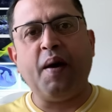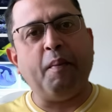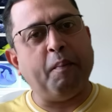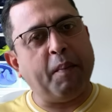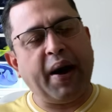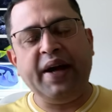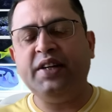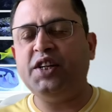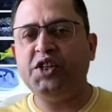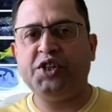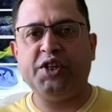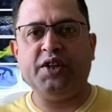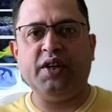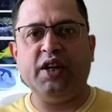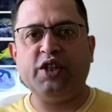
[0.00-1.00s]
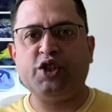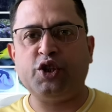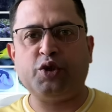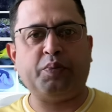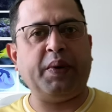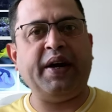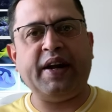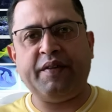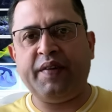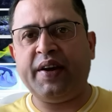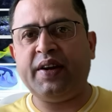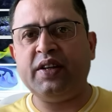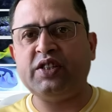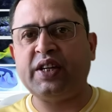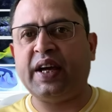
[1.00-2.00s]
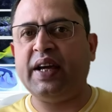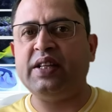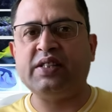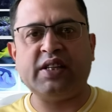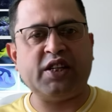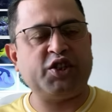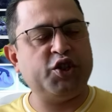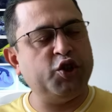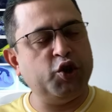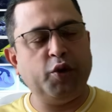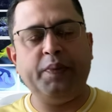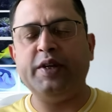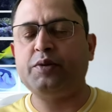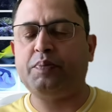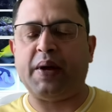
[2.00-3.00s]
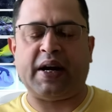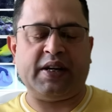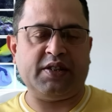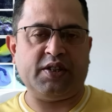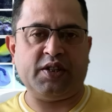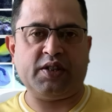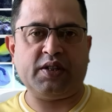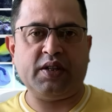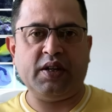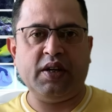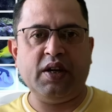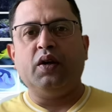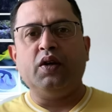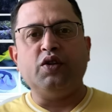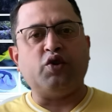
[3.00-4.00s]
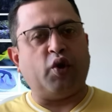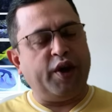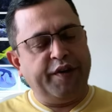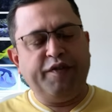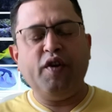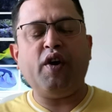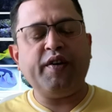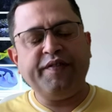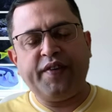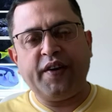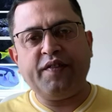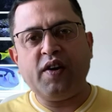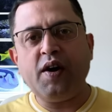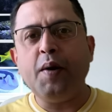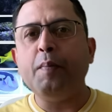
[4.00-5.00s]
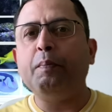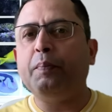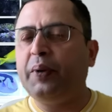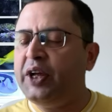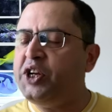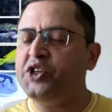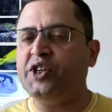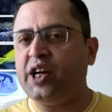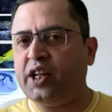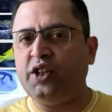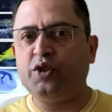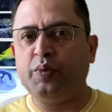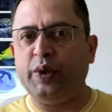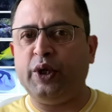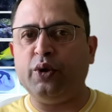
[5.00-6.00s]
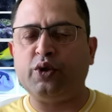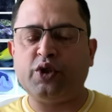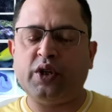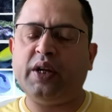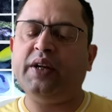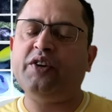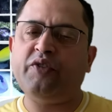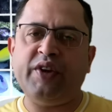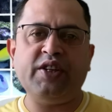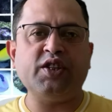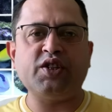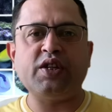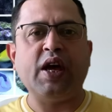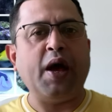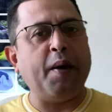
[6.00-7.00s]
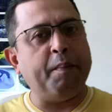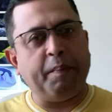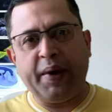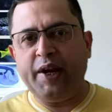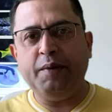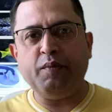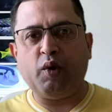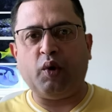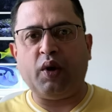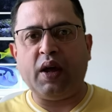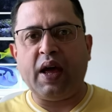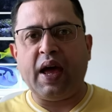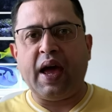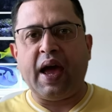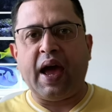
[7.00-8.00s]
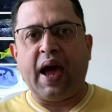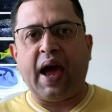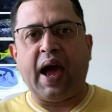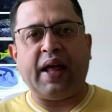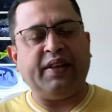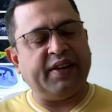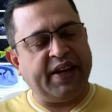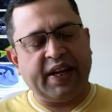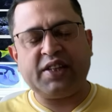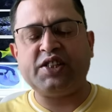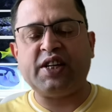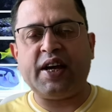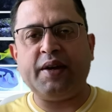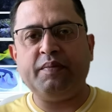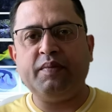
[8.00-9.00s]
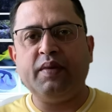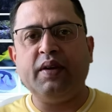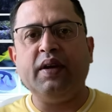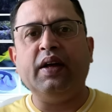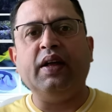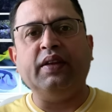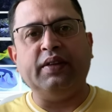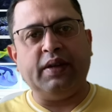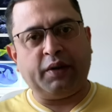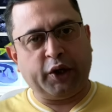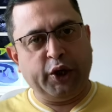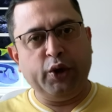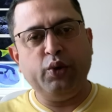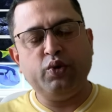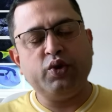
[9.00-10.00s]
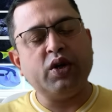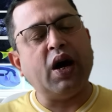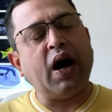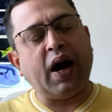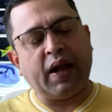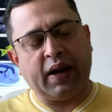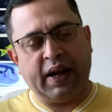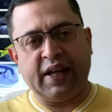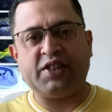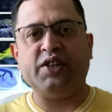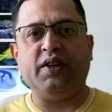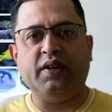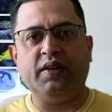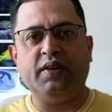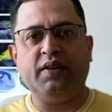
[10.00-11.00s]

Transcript: My intention is to spread awareness against such dubious practices. So if you are in favor, please share this video so that it reaches many more, and the next time the queues are lesser.